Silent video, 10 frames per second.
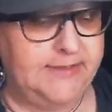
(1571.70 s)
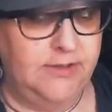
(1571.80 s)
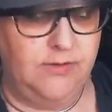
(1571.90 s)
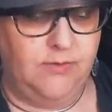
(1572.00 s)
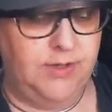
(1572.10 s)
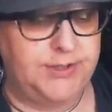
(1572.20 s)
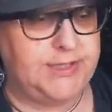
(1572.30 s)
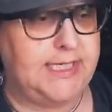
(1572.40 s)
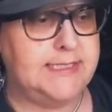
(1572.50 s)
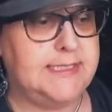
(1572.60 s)
are
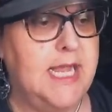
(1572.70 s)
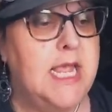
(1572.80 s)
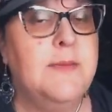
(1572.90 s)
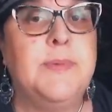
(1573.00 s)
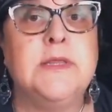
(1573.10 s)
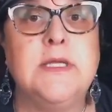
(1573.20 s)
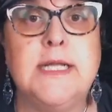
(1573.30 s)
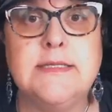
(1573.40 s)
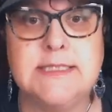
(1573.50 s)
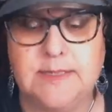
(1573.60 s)
gorgeous. But look
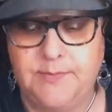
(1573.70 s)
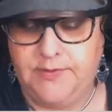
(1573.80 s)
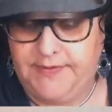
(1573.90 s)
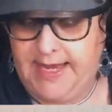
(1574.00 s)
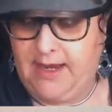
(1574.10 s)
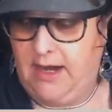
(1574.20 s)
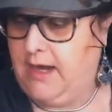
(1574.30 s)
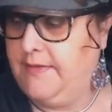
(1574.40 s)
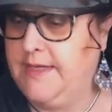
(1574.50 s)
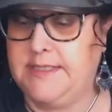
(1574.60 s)
how simple they
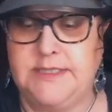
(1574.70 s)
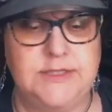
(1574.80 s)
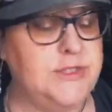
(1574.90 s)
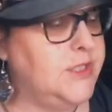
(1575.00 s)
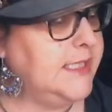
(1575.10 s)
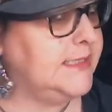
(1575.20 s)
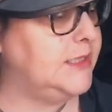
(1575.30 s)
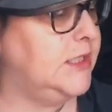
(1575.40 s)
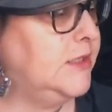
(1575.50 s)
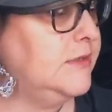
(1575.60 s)
are. This is
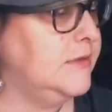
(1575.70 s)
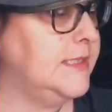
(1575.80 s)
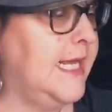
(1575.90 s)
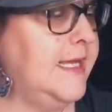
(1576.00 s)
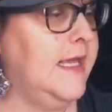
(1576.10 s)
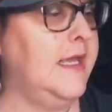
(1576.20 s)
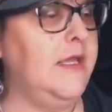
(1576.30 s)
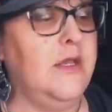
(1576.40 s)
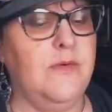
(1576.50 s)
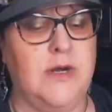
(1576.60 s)
just you
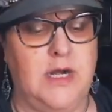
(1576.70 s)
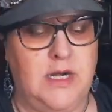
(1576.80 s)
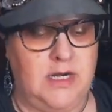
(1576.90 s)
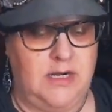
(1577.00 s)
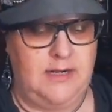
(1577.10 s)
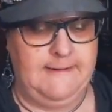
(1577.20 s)
taking your